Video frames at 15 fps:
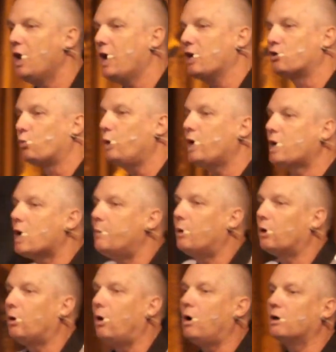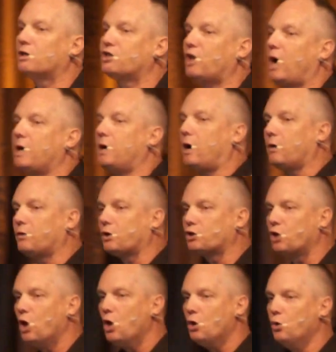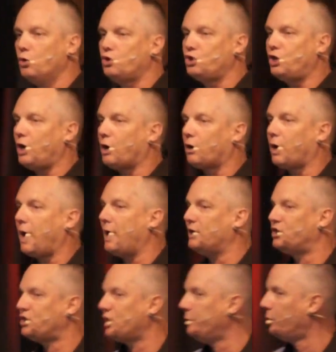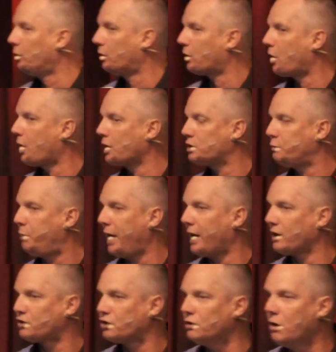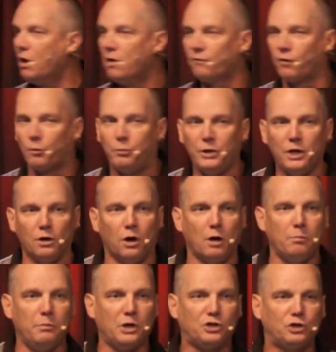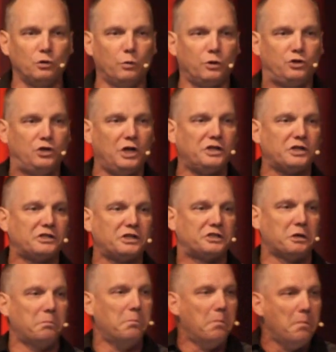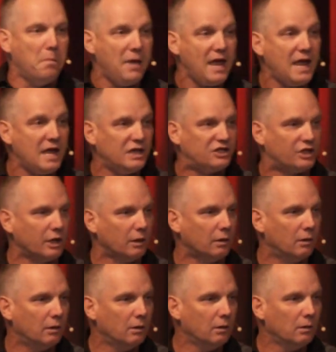As we come alongside others who share a similar heart's passion for being on mission with Jesus, it's amazing